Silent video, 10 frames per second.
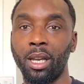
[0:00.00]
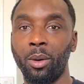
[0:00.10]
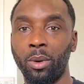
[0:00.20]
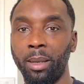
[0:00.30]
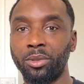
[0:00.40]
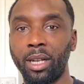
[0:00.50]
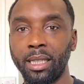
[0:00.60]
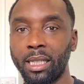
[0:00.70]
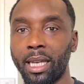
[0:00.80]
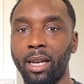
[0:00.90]
where I'm trying
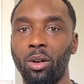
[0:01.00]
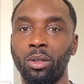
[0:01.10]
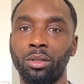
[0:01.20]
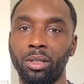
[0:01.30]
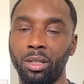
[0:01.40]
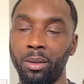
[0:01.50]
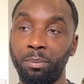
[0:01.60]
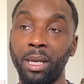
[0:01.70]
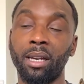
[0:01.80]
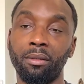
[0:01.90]
to get onto
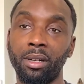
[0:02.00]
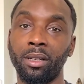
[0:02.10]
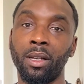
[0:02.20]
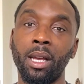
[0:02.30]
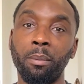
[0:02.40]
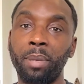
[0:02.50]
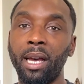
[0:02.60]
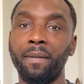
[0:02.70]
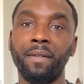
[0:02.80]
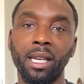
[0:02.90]
bigger and better
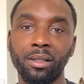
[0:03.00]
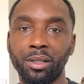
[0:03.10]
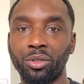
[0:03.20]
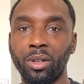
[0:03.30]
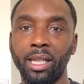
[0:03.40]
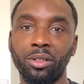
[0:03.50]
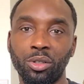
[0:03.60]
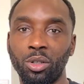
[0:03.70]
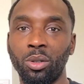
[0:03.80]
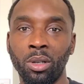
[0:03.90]
things and trying to
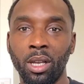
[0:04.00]
do